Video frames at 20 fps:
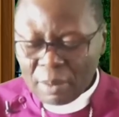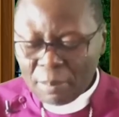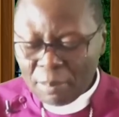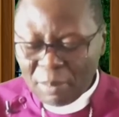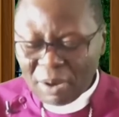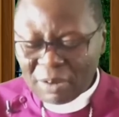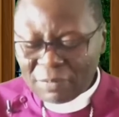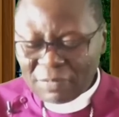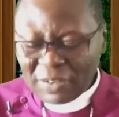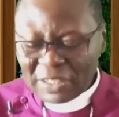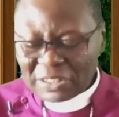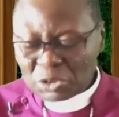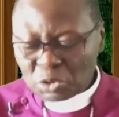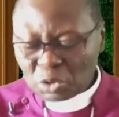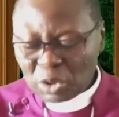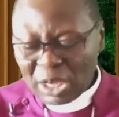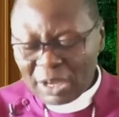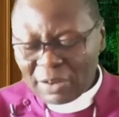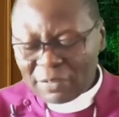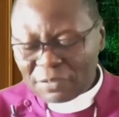But verse
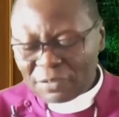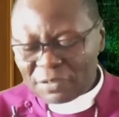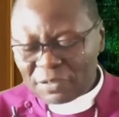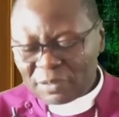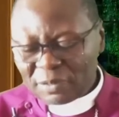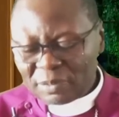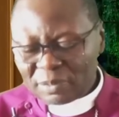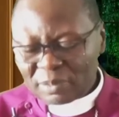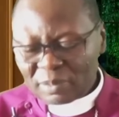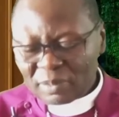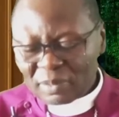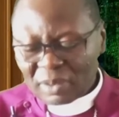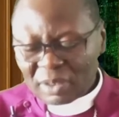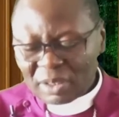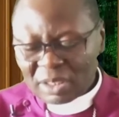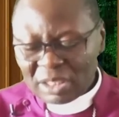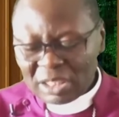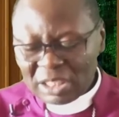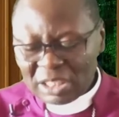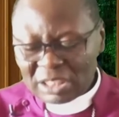12
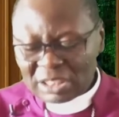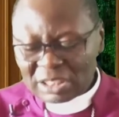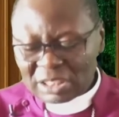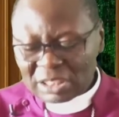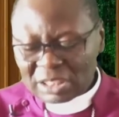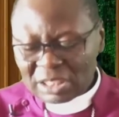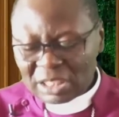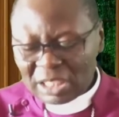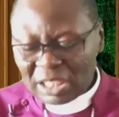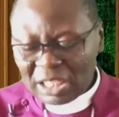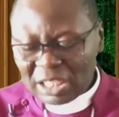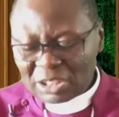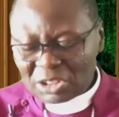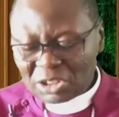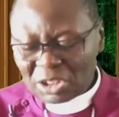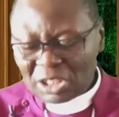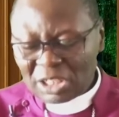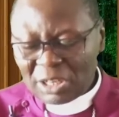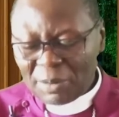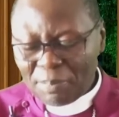is a
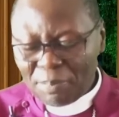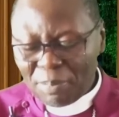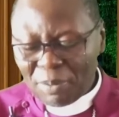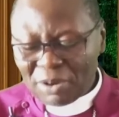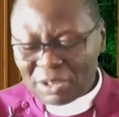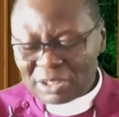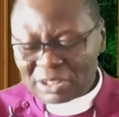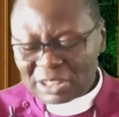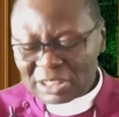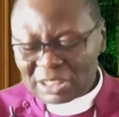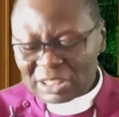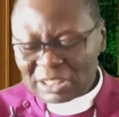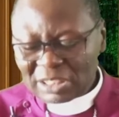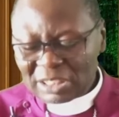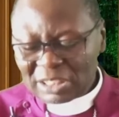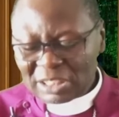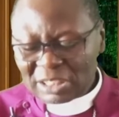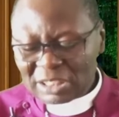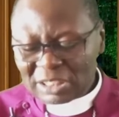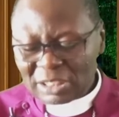turning point,
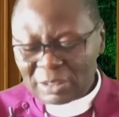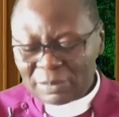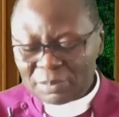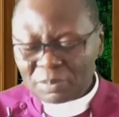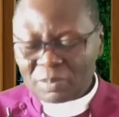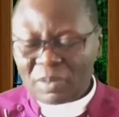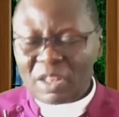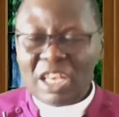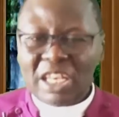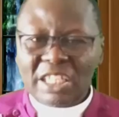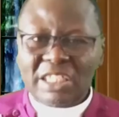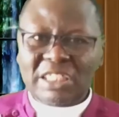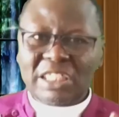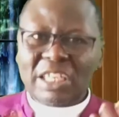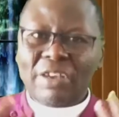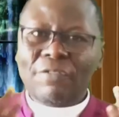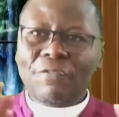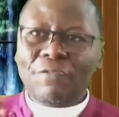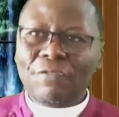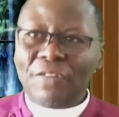isn't it? It's
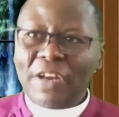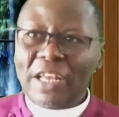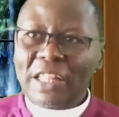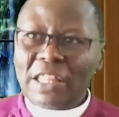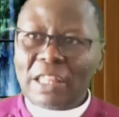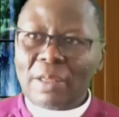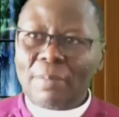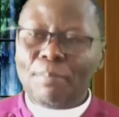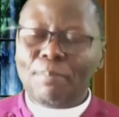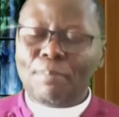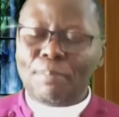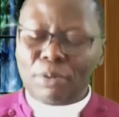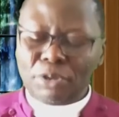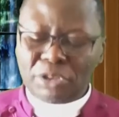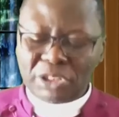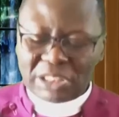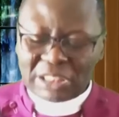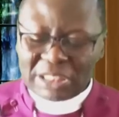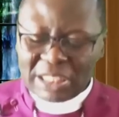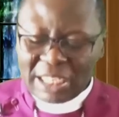a faith
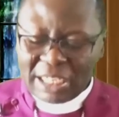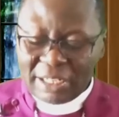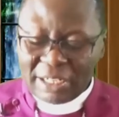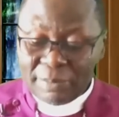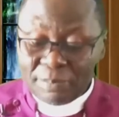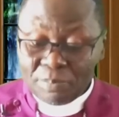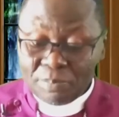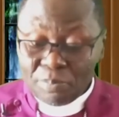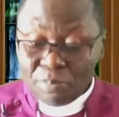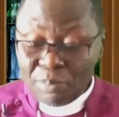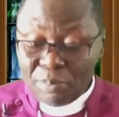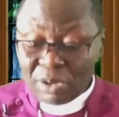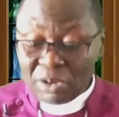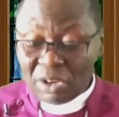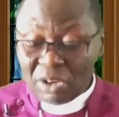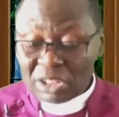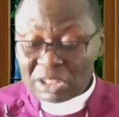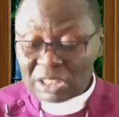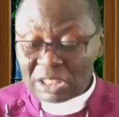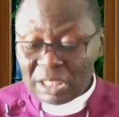booster,
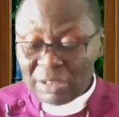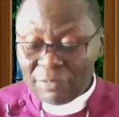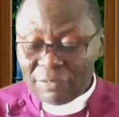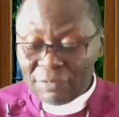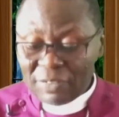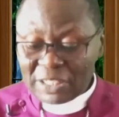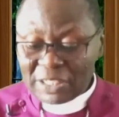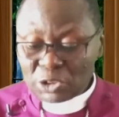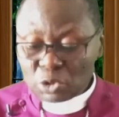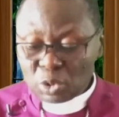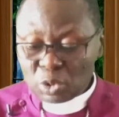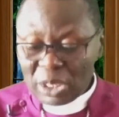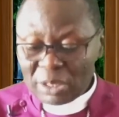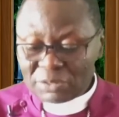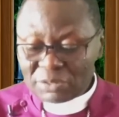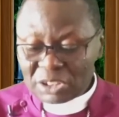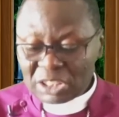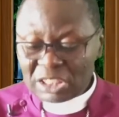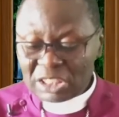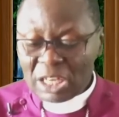because verse
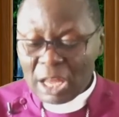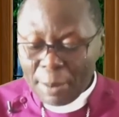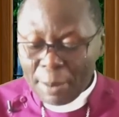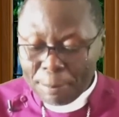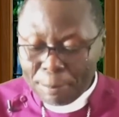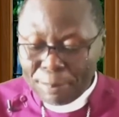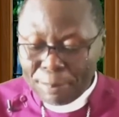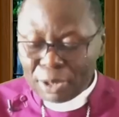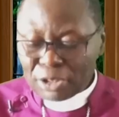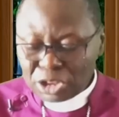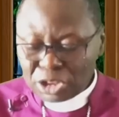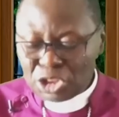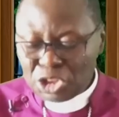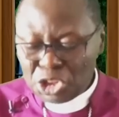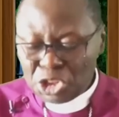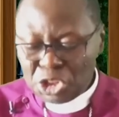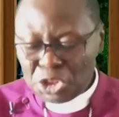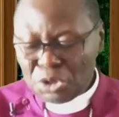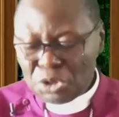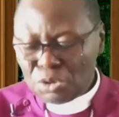12 says, but
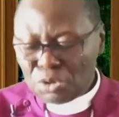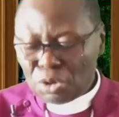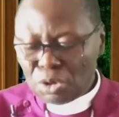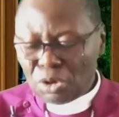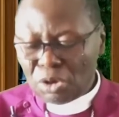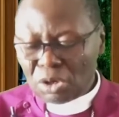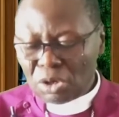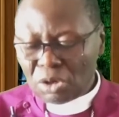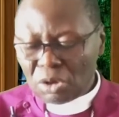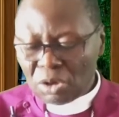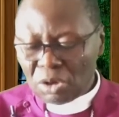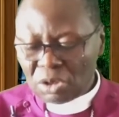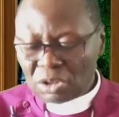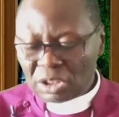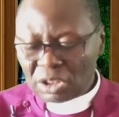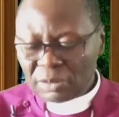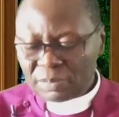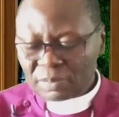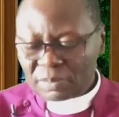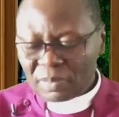you, O Lord,
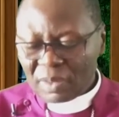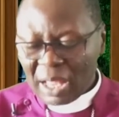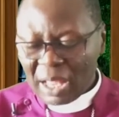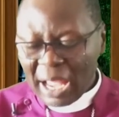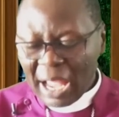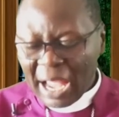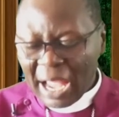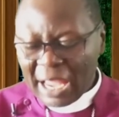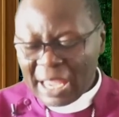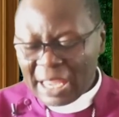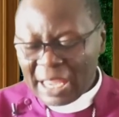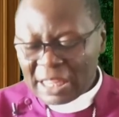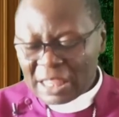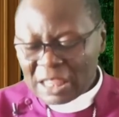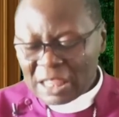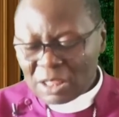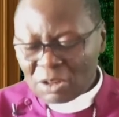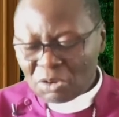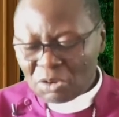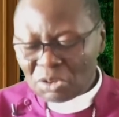are
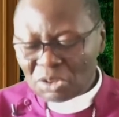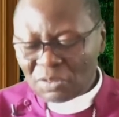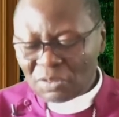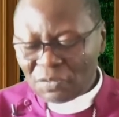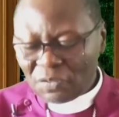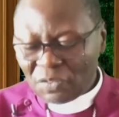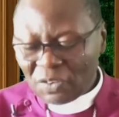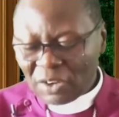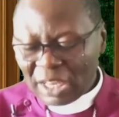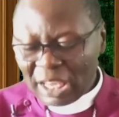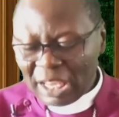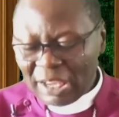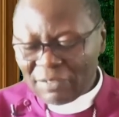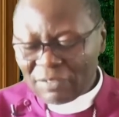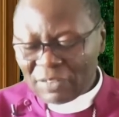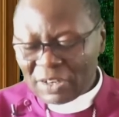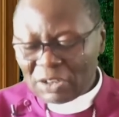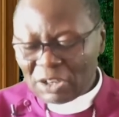enthroned forever.